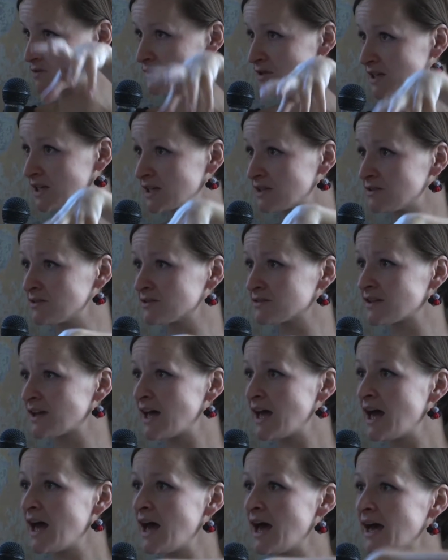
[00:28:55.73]
were killed,
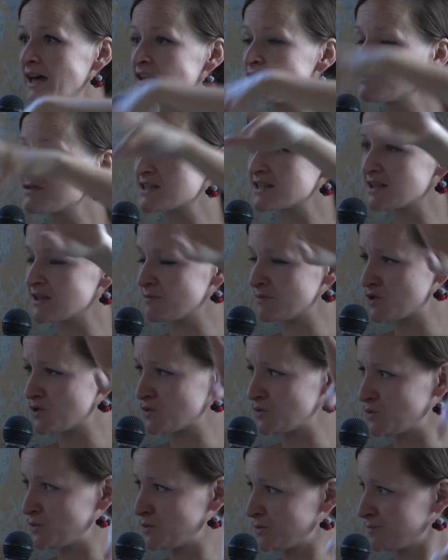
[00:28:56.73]
and using them
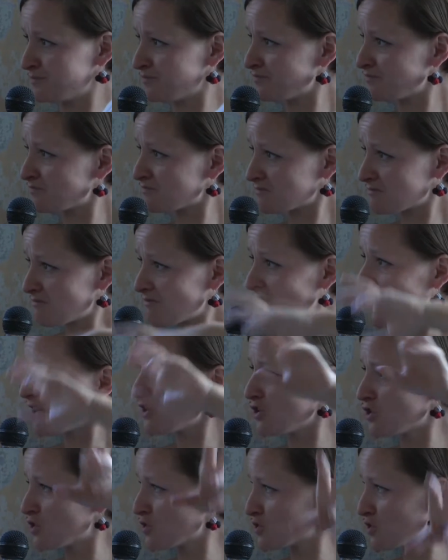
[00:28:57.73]
to,
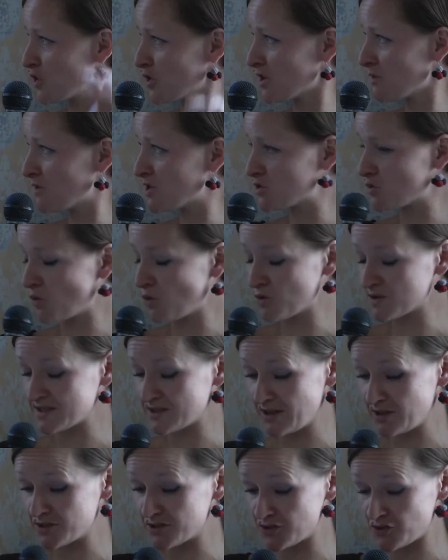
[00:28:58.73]
turn them into all
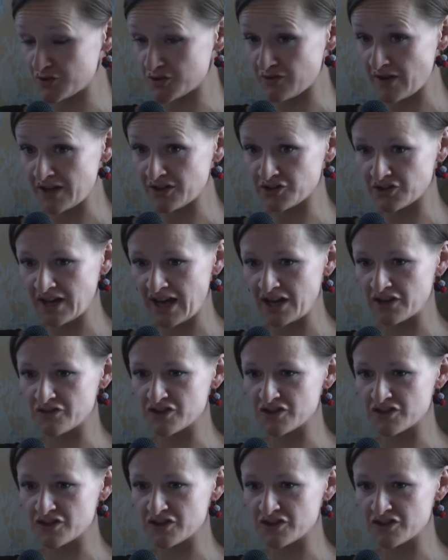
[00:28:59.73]
sorts of other kind